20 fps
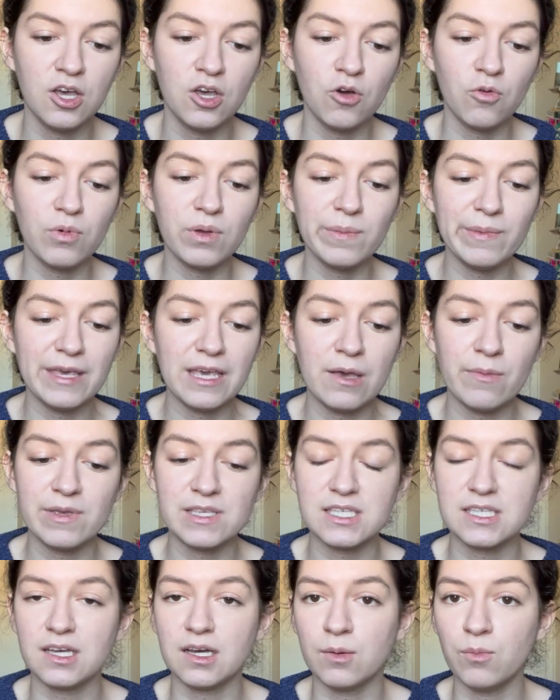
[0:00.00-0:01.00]
We meet him as
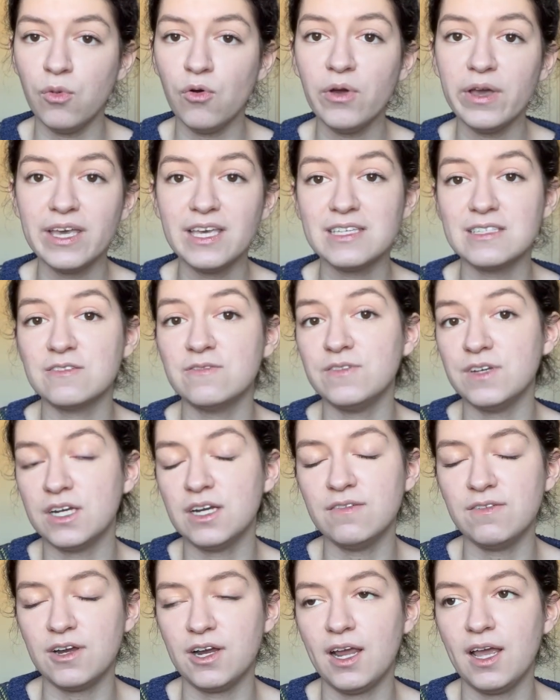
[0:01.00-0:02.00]
a young boy. He's very,
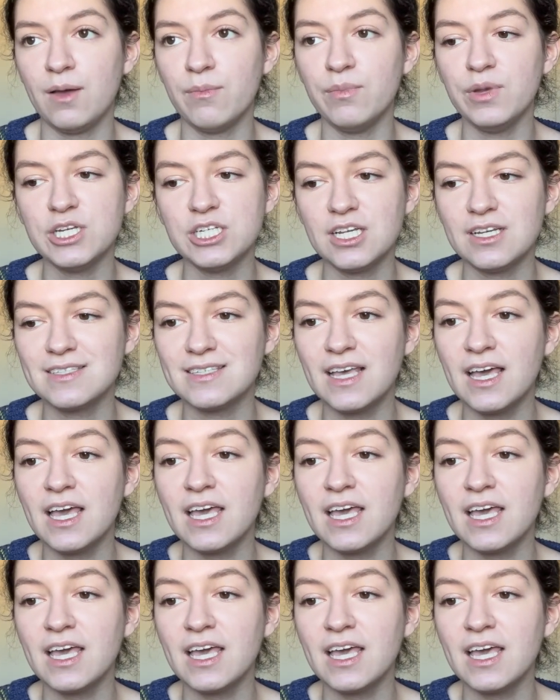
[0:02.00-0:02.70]
very ambitious.